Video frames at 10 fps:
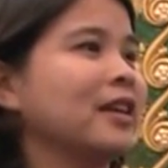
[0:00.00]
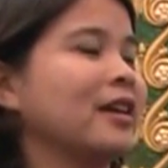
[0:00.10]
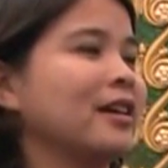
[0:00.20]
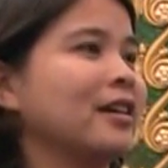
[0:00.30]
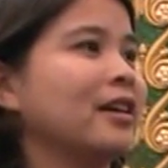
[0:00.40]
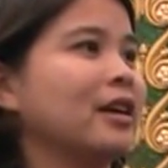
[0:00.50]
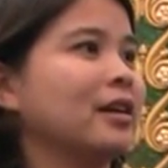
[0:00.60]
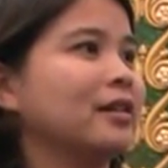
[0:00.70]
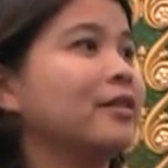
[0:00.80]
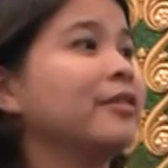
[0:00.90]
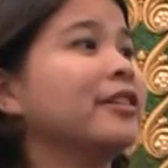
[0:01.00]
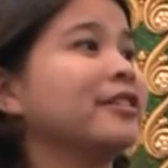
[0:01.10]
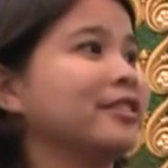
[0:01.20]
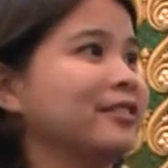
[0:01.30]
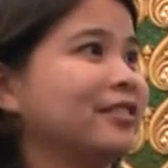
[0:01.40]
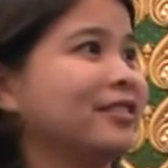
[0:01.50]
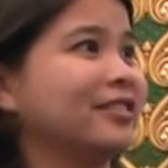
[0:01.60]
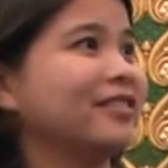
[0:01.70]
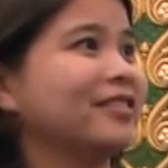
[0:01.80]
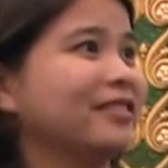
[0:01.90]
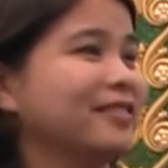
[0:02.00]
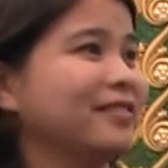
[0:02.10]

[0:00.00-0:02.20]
the iridescence.